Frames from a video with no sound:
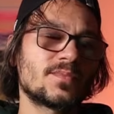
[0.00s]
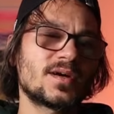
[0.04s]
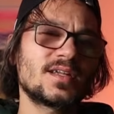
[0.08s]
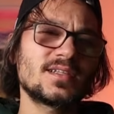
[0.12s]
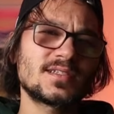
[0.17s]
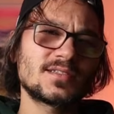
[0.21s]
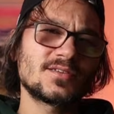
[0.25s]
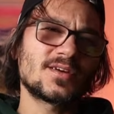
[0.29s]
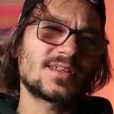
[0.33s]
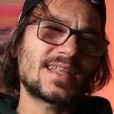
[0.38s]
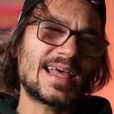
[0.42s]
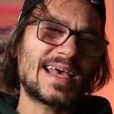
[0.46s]
But
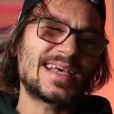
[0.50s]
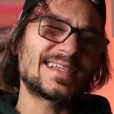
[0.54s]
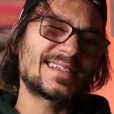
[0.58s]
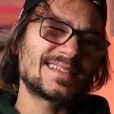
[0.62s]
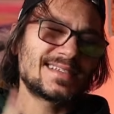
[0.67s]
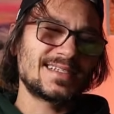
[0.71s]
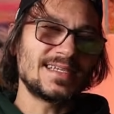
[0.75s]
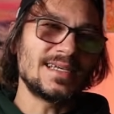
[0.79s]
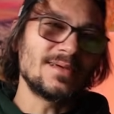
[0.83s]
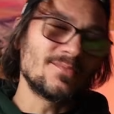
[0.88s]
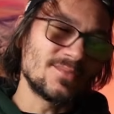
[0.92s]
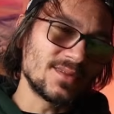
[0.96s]
it's not as
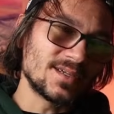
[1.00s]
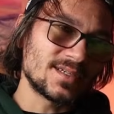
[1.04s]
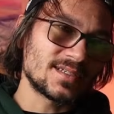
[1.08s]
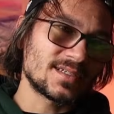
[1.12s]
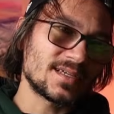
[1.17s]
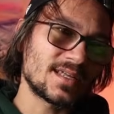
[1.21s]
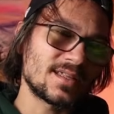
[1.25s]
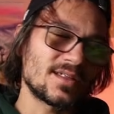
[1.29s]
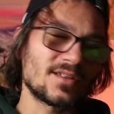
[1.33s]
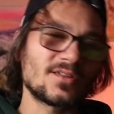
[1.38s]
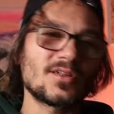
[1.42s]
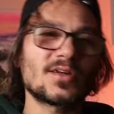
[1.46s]
seamless
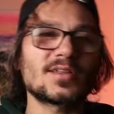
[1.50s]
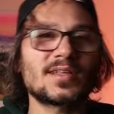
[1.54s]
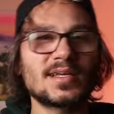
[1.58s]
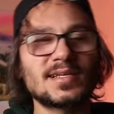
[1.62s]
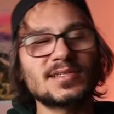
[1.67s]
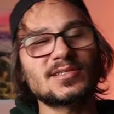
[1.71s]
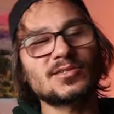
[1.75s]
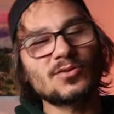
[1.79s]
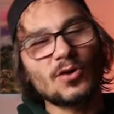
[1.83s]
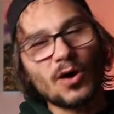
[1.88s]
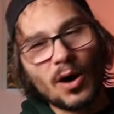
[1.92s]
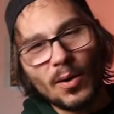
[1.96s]
and not
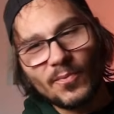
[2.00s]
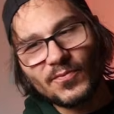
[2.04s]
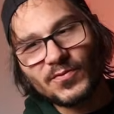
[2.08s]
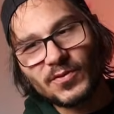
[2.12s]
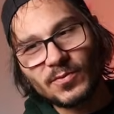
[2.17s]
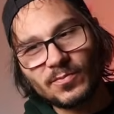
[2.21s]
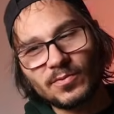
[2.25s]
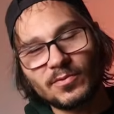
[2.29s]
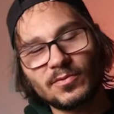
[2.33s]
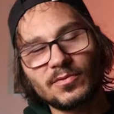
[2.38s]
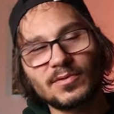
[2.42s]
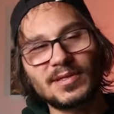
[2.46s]
as
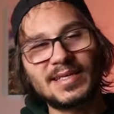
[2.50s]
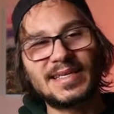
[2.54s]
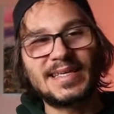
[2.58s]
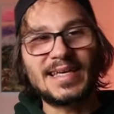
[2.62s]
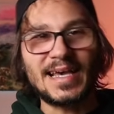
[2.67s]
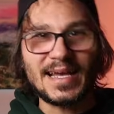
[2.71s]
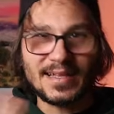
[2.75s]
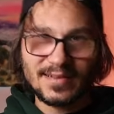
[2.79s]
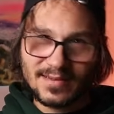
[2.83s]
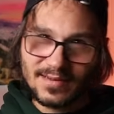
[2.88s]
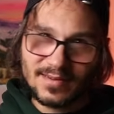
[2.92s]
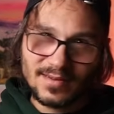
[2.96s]
comfortable
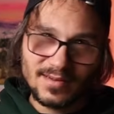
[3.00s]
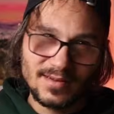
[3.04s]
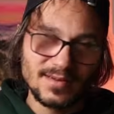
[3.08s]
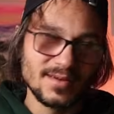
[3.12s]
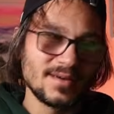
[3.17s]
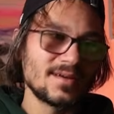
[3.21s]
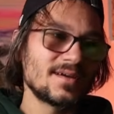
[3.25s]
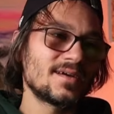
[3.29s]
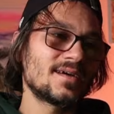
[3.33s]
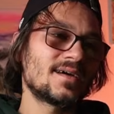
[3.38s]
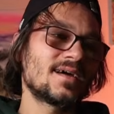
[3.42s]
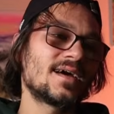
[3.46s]
yet
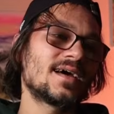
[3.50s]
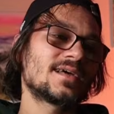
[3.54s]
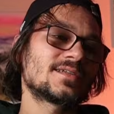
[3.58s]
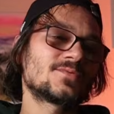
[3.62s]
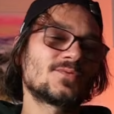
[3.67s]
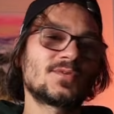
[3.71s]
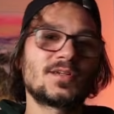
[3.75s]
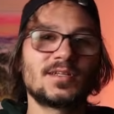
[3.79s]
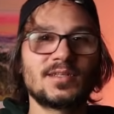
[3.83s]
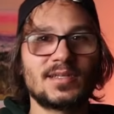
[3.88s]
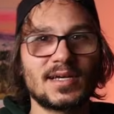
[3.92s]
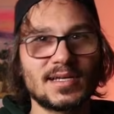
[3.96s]
as
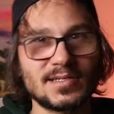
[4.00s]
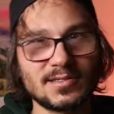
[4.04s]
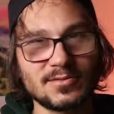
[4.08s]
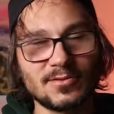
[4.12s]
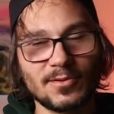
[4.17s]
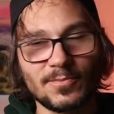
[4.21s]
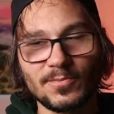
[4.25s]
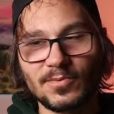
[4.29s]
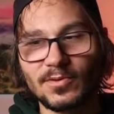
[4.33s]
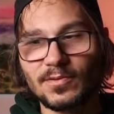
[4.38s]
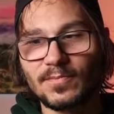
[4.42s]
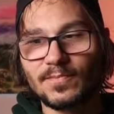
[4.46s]
with a
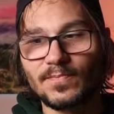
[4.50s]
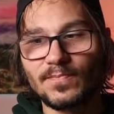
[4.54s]
desktop.